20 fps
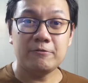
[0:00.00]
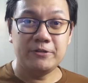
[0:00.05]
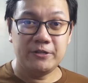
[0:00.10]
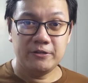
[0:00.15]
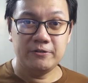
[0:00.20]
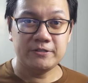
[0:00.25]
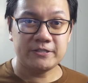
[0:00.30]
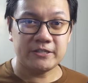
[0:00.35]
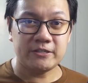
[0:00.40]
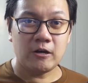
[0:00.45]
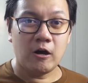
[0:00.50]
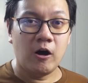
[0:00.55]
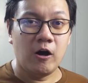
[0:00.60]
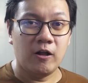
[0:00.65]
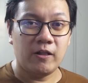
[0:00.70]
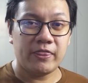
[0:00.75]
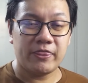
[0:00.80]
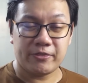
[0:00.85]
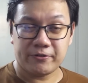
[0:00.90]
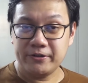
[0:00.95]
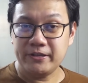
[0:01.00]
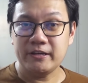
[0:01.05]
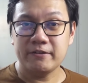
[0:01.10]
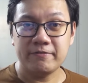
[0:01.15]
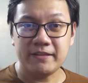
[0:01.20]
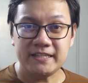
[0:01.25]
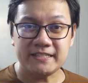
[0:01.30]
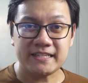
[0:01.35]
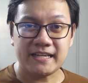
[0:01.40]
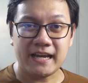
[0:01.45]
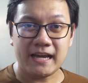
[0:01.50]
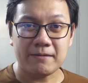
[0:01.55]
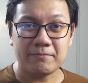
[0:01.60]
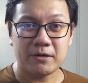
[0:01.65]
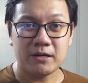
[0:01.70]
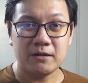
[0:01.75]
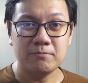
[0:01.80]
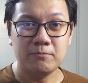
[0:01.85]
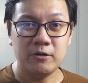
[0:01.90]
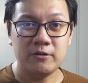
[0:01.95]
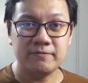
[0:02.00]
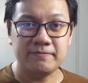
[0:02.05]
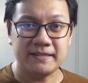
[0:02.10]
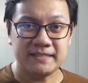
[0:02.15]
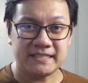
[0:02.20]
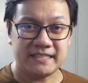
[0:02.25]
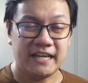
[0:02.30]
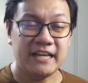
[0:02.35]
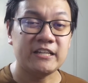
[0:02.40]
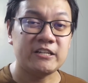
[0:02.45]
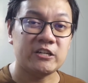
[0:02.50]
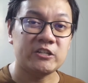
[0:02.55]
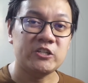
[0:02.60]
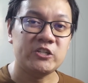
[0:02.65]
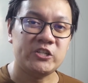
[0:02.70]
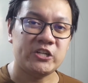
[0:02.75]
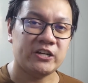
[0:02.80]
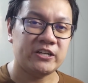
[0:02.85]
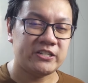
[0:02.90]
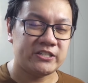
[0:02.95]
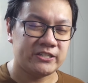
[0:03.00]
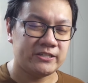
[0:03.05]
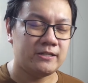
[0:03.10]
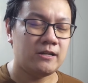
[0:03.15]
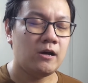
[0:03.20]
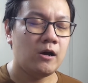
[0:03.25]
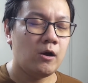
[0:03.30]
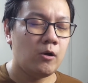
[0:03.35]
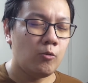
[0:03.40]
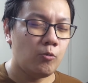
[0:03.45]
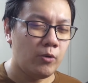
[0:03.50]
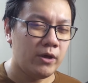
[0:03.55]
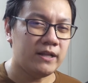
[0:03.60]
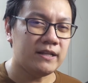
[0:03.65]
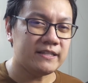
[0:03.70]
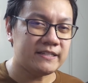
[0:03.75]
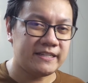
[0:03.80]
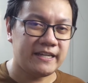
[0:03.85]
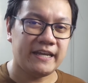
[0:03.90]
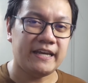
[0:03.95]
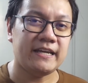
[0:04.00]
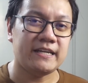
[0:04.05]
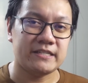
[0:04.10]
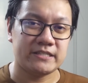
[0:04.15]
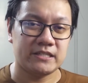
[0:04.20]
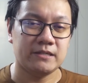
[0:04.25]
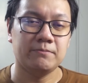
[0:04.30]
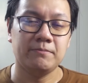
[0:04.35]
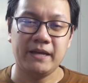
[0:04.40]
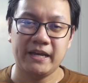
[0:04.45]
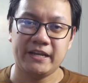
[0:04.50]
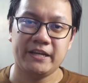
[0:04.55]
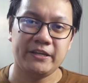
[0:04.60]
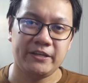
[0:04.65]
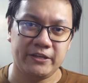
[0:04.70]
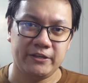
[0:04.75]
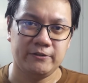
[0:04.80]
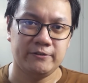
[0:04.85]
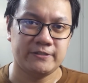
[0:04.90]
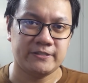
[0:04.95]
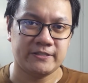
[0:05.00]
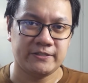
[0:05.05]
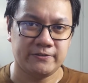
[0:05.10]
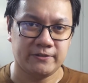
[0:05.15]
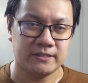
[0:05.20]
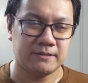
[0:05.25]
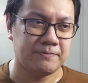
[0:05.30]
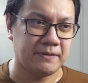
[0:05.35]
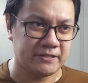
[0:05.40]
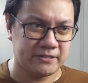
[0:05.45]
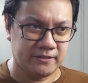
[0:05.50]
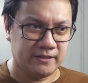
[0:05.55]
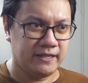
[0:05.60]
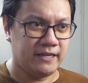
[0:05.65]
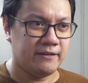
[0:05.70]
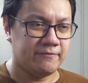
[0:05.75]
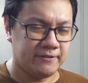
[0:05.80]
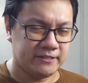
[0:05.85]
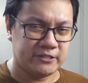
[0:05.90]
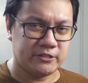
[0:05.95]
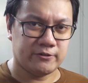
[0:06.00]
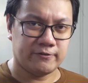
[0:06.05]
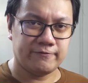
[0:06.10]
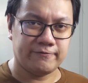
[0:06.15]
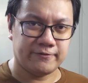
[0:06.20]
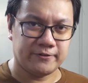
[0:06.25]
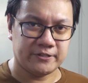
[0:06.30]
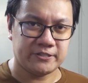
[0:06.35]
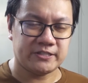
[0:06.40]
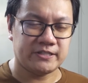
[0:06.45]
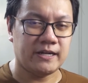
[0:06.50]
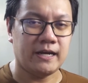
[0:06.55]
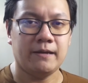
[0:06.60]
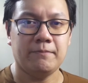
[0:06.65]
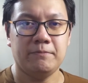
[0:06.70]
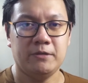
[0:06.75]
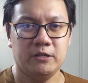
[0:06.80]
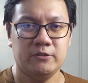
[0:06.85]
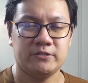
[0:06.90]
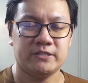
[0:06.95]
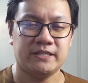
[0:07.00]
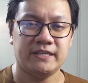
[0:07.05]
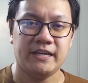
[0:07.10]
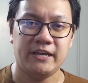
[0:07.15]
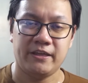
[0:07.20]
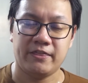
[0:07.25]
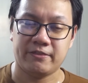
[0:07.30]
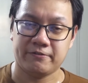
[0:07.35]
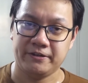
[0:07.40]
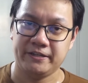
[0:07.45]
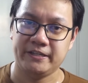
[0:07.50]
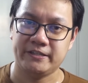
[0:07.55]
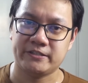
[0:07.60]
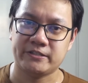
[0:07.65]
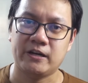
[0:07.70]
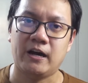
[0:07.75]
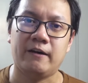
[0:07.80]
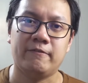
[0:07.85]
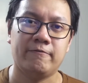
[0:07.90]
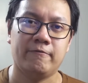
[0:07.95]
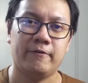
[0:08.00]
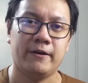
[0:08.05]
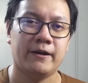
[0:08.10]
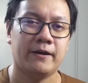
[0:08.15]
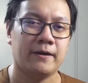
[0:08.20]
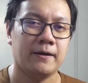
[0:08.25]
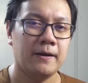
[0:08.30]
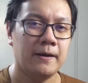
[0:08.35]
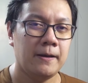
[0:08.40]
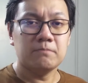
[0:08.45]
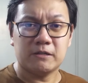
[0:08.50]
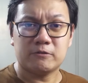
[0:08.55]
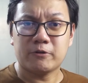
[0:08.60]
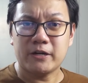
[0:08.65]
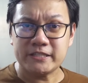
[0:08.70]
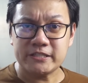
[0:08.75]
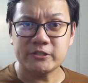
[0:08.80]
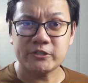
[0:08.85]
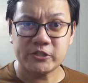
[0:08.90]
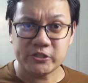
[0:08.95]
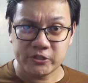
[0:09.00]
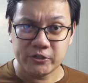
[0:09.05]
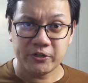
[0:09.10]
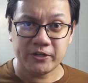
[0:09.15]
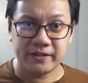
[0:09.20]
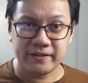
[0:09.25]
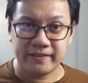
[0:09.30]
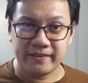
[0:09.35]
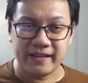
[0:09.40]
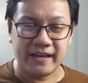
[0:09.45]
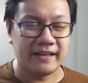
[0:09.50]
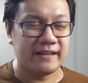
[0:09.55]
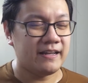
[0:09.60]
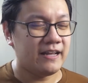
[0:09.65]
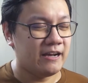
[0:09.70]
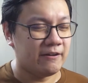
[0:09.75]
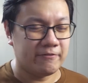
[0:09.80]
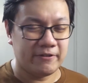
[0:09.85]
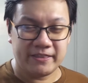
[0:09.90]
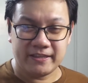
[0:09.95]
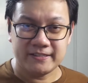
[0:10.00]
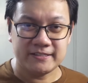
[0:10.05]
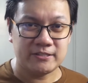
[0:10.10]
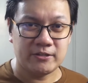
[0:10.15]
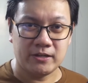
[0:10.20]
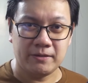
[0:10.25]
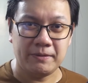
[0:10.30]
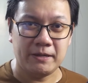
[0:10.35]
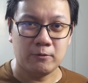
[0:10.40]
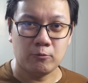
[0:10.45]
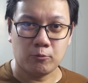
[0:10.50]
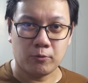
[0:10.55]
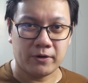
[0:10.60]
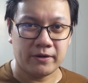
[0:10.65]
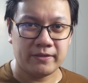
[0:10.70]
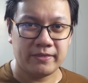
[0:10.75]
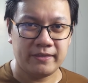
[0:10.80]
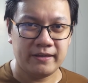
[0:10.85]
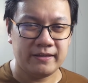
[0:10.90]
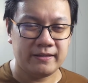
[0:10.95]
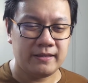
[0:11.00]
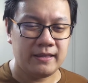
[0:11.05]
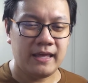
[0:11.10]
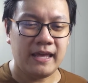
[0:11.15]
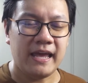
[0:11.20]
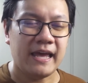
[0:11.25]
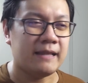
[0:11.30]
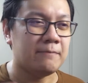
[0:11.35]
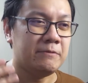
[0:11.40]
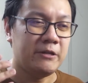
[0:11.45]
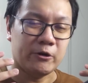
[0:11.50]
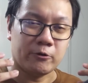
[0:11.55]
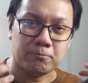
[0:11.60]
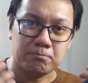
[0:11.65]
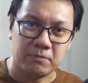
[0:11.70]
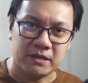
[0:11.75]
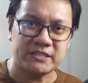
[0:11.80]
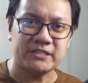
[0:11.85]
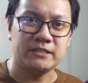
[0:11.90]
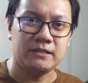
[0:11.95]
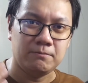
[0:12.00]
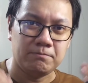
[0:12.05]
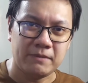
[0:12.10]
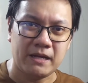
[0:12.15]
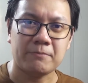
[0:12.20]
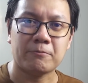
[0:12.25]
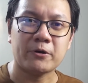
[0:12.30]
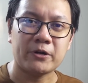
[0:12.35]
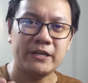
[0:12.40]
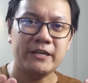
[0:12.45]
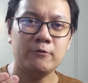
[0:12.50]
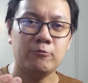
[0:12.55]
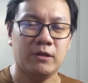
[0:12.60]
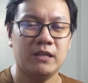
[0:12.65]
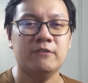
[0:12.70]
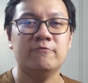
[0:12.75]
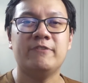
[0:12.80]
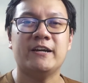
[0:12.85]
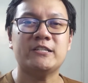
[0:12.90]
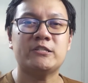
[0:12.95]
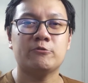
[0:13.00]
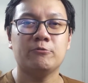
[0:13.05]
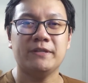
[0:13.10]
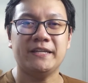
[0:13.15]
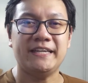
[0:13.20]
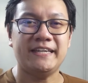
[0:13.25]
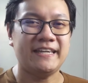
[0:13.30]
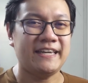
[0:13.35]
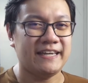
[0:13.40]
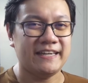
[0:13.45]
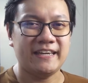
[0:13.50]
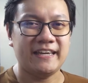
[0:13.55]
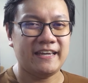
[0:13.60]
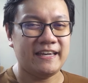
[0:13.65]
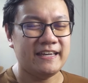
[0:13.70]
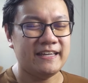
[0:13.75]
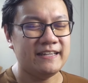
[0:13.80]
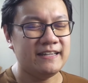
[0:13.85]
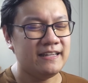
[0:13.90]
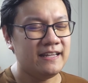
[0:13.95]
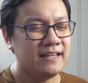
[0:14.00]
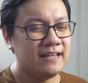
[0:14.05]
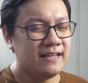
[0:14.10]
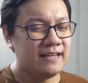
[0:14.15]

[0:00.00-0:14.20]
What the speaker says: using all three of these camera movements in conjunction will take some getting used to, especially if it's your first time using a 3D software. But rest assured that everything's going to be worth it, and your muscle memory will eventually kick in,